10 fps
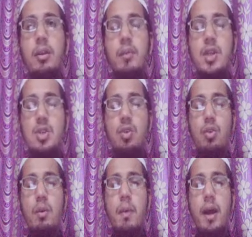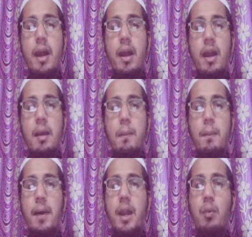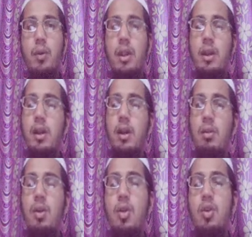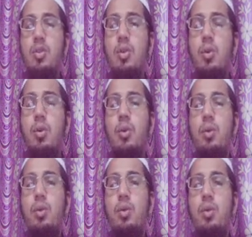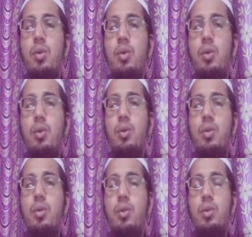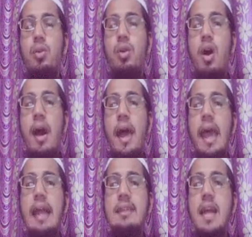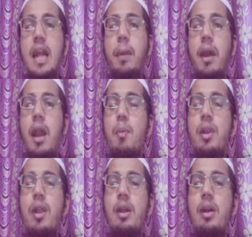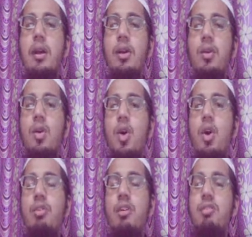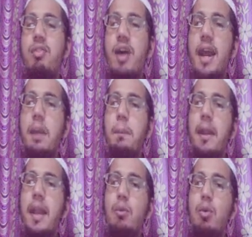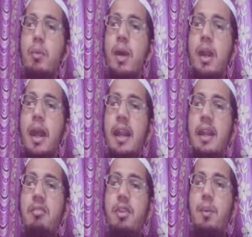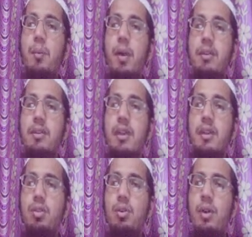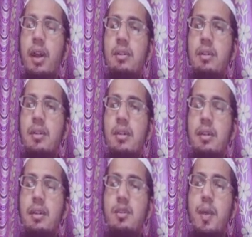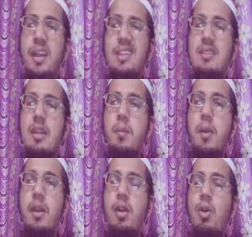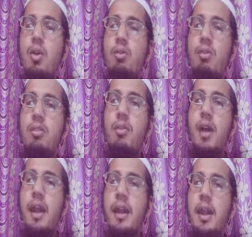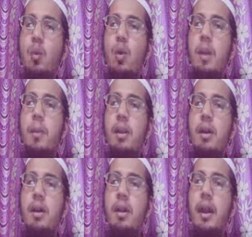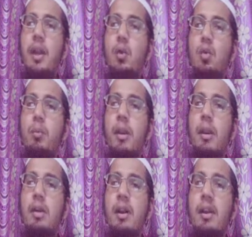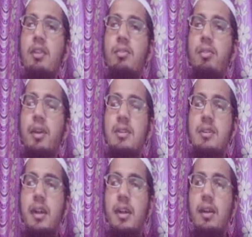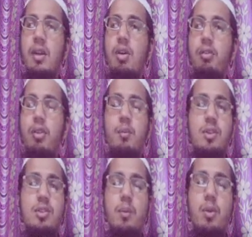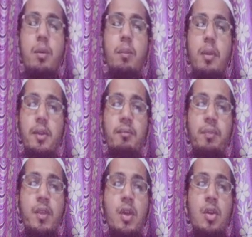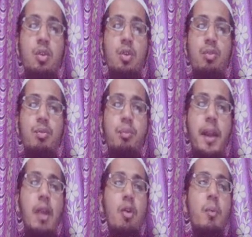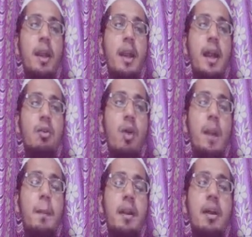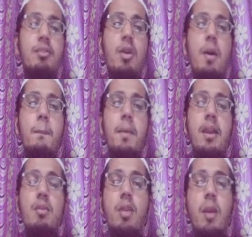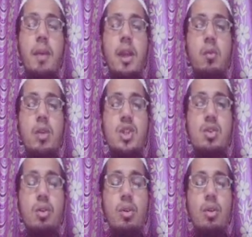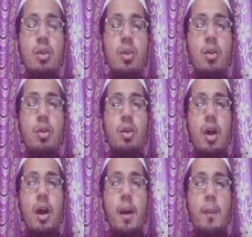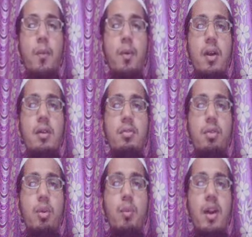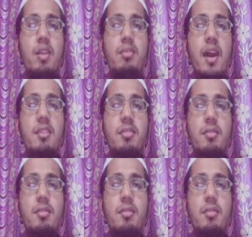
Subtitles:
be shown by a parabolic curve. So, to draw exact parabolic curve, we will find bending moment at different points. So, at span is 3 meter, we will find at 1 meter and 2 meter or at the fixed end from the support B. So, bending moment at 1 meter from B will be equals to upward 4.5